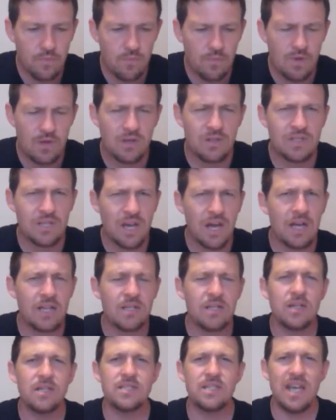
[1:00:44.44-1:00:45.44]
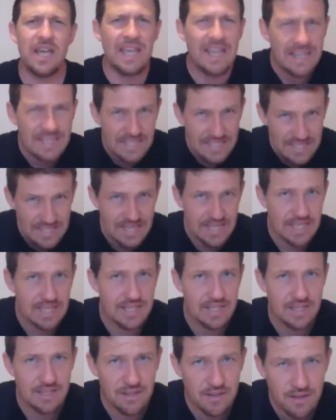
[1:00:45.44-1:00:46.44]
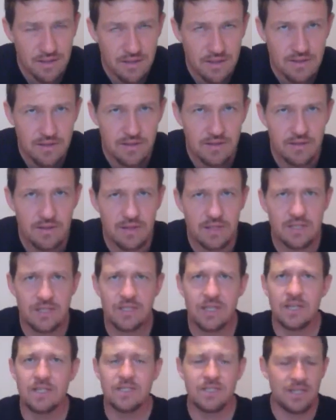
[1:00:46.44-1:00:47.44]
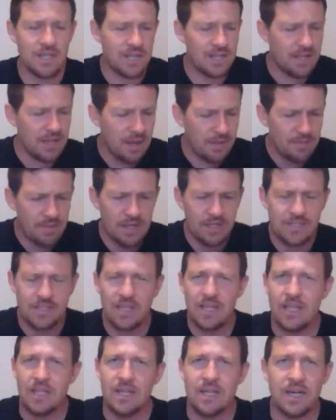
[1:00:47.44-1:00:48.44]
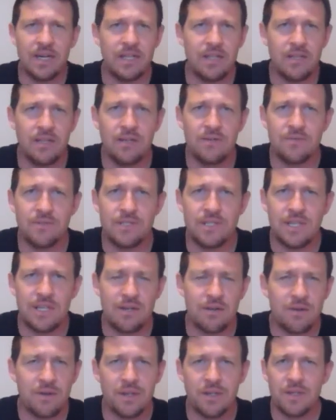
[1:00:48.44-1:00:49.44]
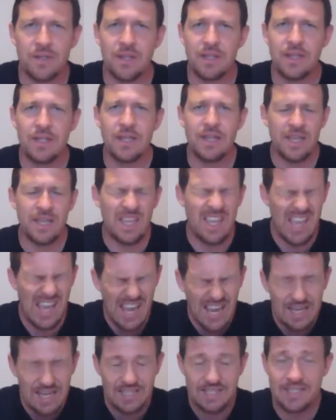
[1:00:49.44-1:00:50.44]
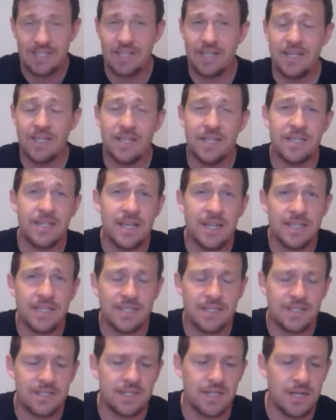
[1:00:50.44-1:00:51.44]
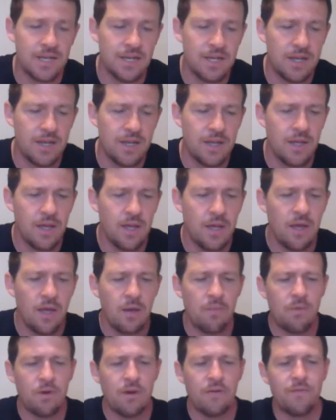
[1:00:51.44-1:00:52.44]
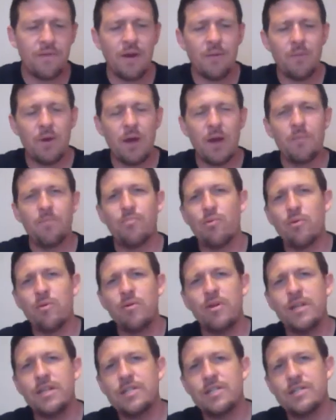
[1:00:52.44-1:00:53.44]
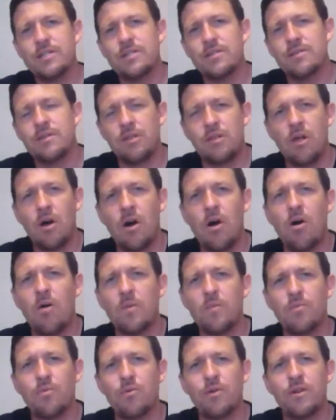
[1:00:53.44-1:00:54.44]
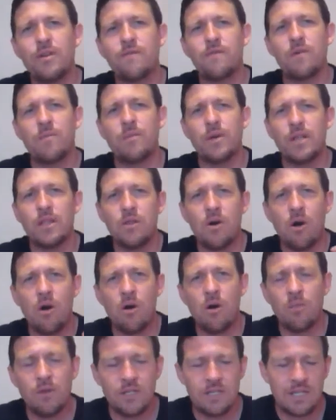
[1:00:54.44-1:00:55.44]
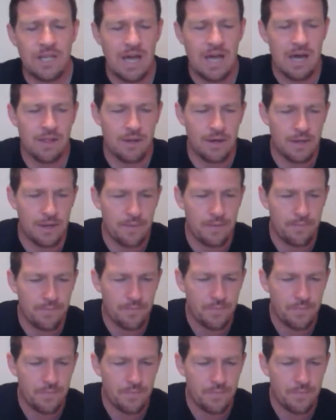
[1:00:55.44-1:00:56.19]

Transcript: Because God does hate sin. Let's not say I'm not saying God loves sin or anything like that. He hates sin. He detests sin. But if I, I preach the law and preach from a law mentality,